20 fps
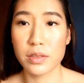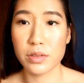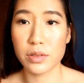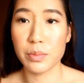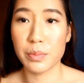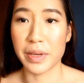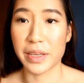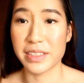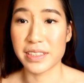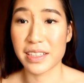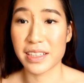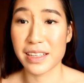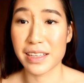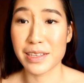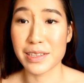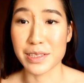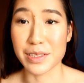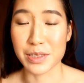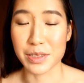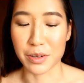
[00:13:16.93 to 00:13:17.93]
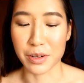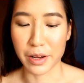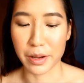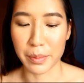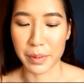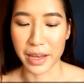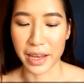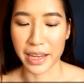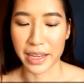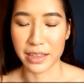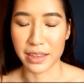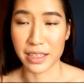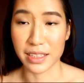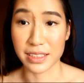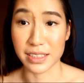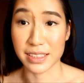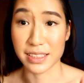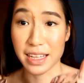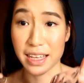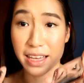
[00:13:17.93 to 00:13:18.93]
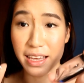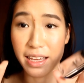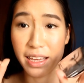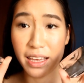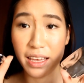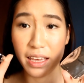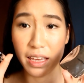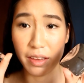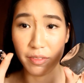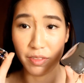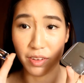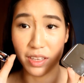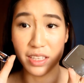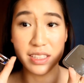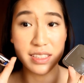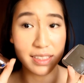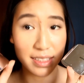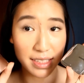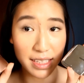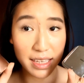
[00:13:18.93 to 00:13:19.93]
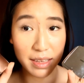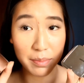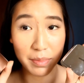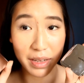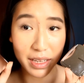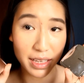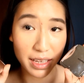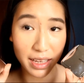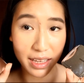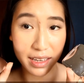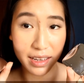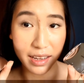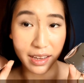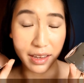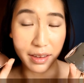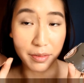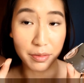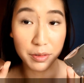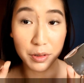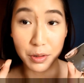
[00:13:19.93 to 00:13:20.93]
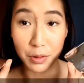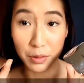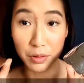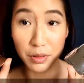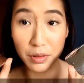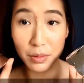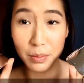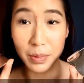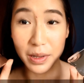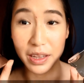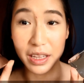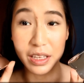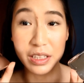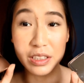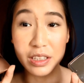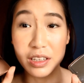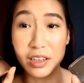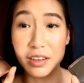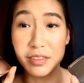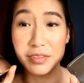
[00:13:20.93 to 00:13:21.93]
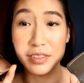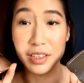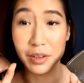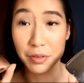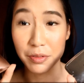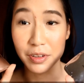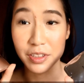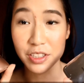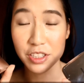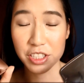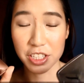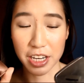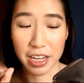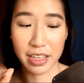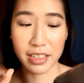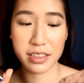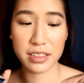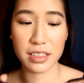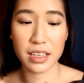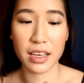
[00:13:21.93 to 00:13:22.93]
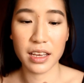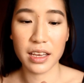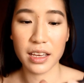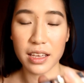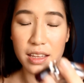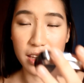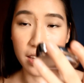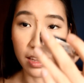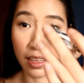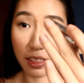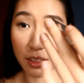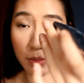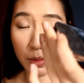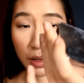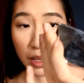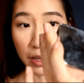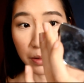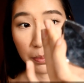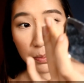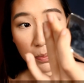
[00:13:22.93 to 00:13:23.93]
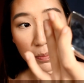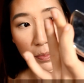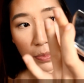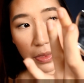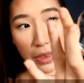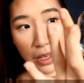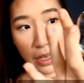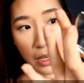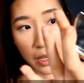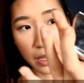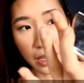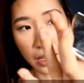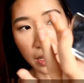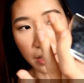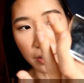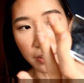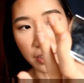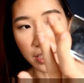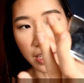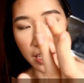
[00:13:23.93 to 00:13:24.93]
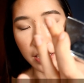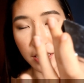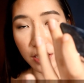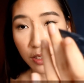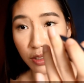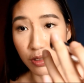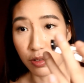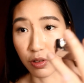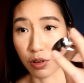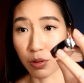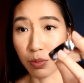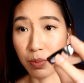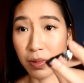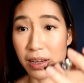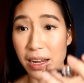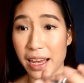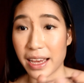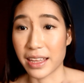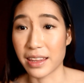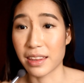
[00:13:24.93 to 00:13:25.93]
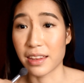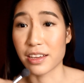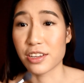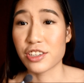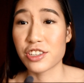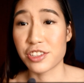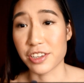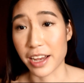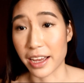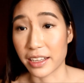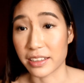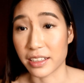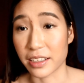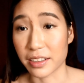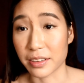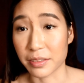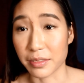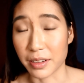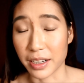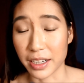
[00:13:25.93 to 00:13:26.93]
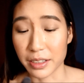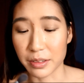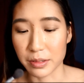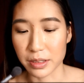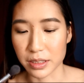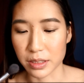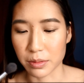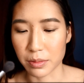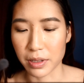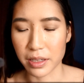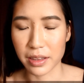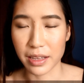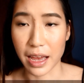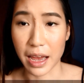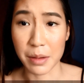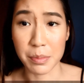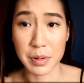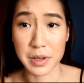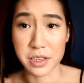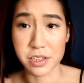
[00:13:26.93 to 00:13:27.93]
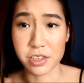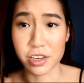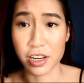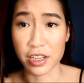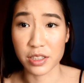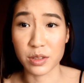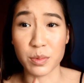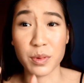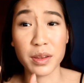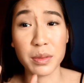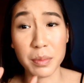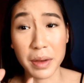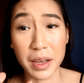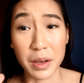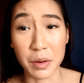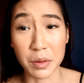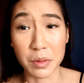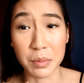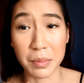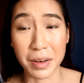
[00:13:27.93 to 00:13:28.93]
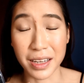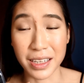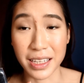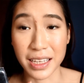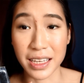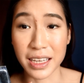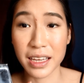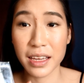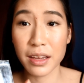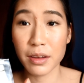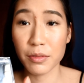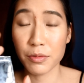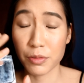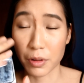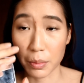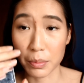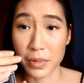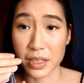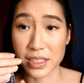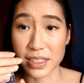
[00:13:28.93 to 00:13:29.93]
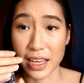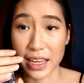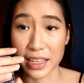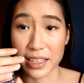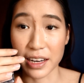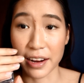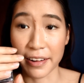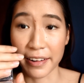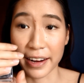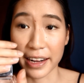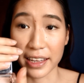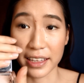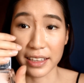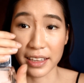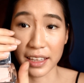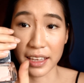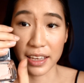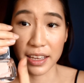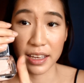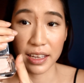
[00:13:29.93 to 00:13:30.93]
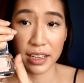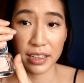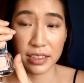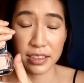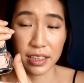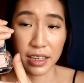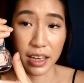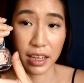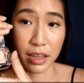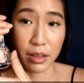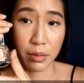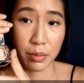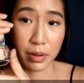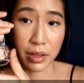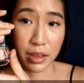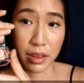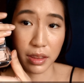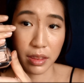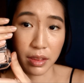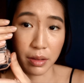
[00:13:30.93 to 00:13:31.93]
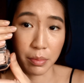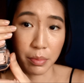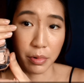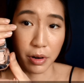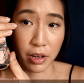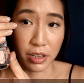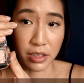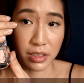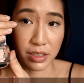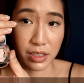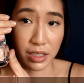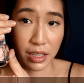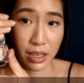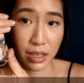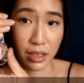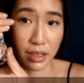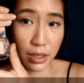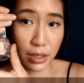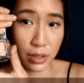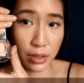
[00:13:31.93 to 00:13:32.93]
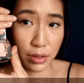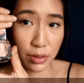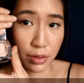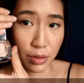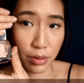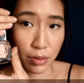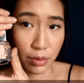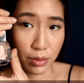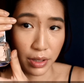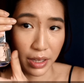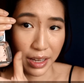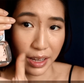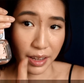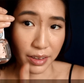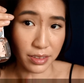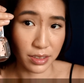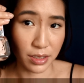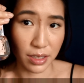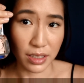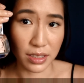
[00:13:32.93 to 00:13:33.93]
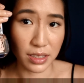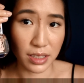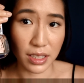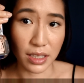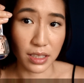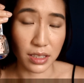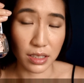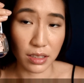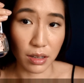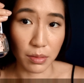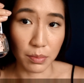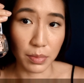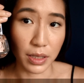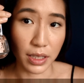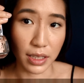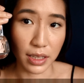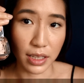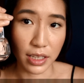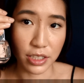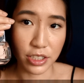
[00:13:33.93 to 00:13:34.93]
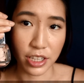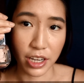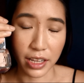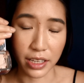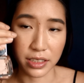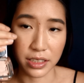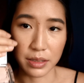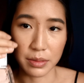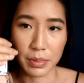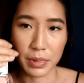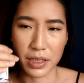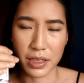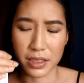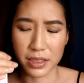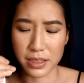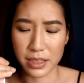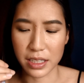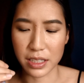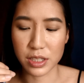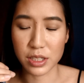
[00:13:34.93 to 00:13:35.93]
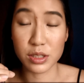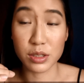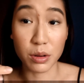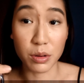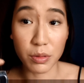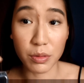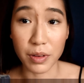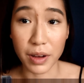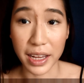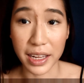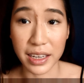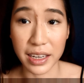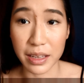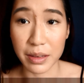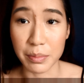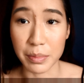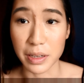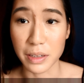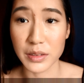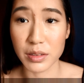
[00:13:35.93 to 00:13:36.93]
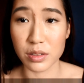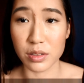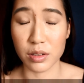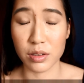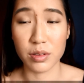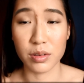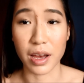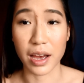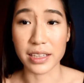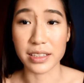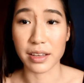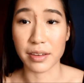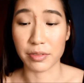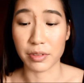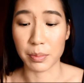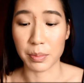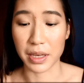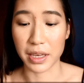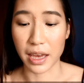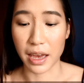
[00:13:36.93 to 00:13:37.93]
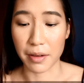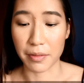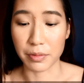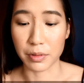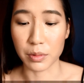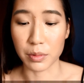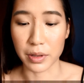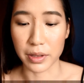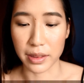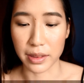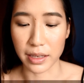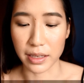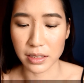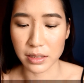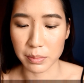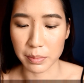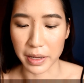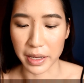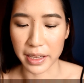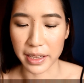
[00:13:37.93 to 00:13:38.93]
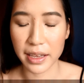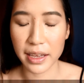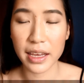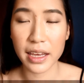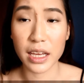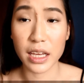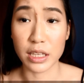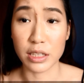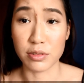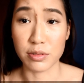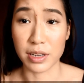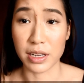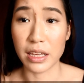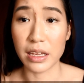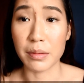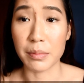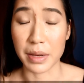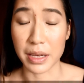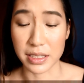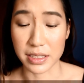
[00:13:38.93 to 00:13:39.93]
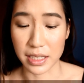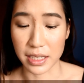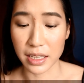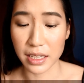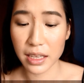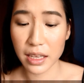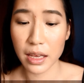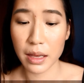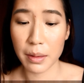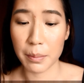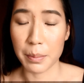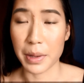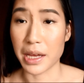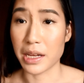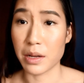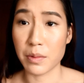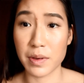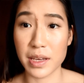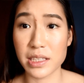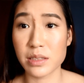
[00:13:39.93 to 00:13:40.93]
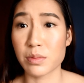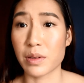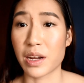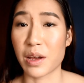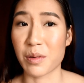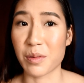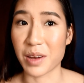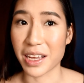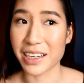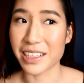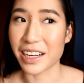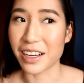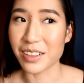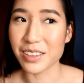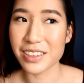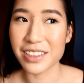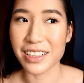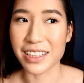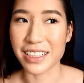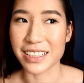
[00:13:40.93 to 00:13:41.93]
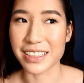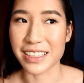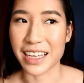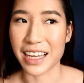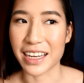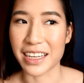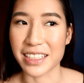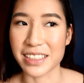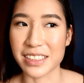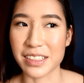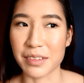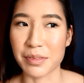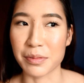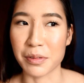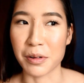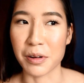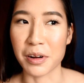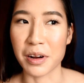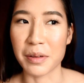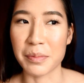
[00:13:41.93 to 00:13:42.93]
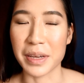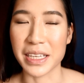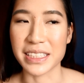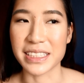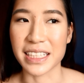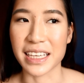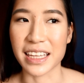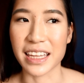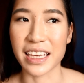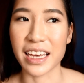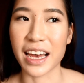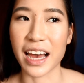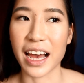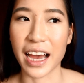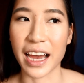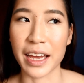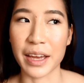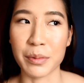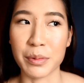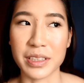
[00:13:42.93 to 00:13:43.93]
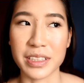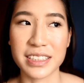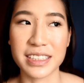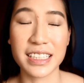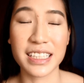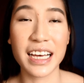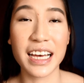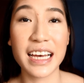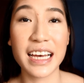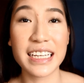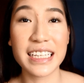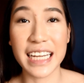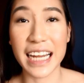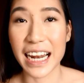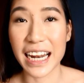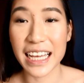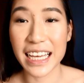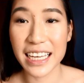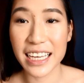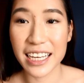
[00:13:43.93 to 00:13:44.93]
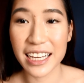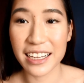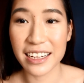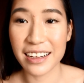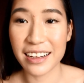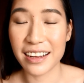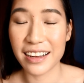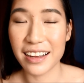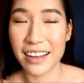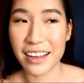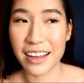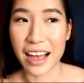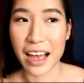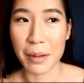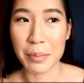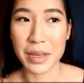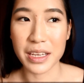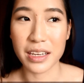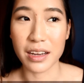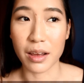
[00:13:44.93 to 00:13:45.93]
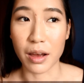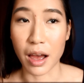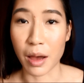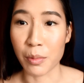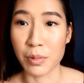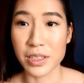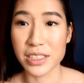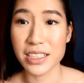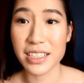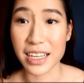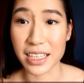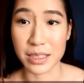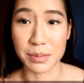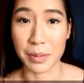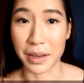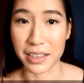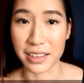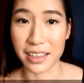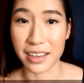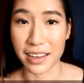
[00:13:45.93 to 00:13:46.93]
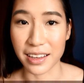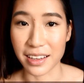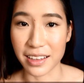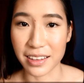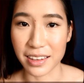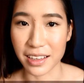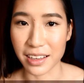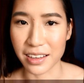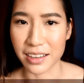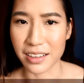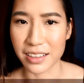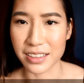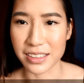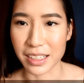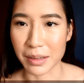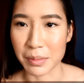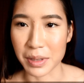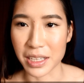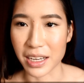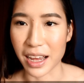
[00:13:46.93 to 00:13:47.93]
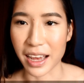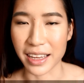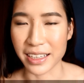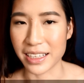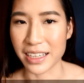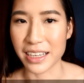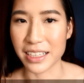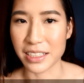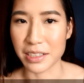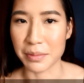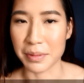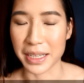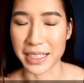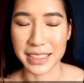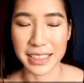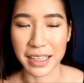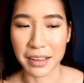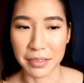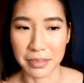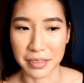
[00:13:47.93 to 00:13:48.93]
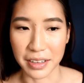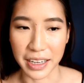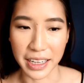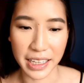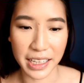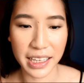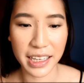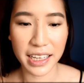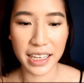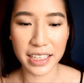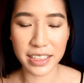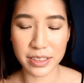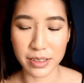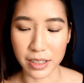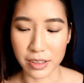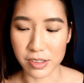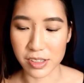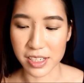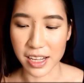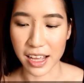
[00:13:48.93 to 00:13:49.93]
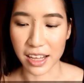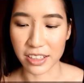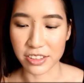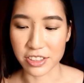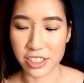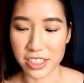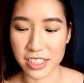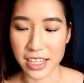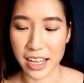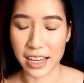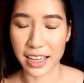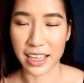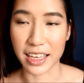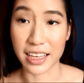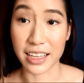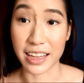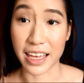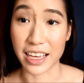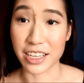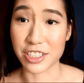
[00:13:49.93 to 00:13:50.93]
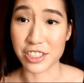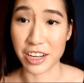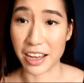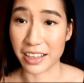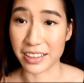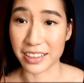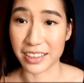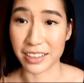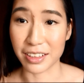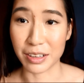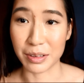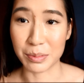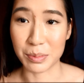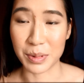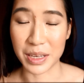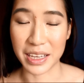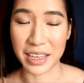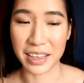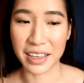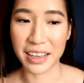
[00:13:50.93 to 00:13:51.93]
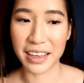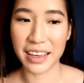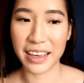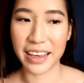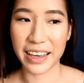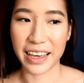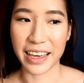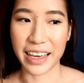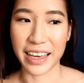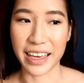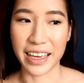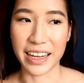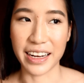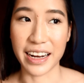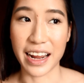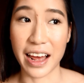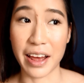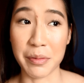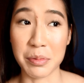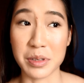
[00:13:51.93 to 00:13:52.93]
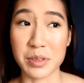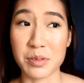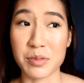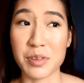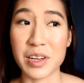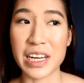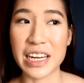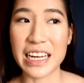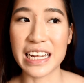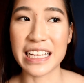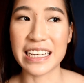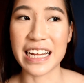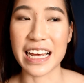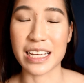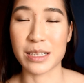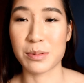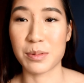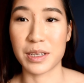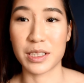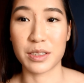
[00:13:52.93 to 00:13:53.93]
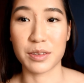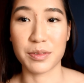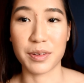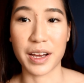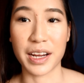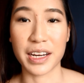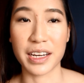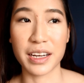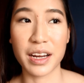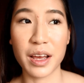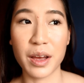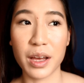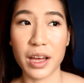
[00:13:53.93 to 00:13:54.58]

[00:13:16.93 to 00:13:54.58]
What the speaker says: So basically the story behind this is that, if you can see in my hand, I have two, but they're not of different shades. This one, Iridescent Strobe Light, the shattered one, was the one that I purchased with my own money from the site directly, together with the bronzer. So yeah, as you can see, it's completely shattered because it's so finely milled, so you guys have to be careful with this, but it's really amazing. But anyways, when I went down to the stand in Sephora, basically I was telling her, I wasn't expecting anything because I did it to myself, right? So I was just telling her that it shattered on me, and I was really desperate to find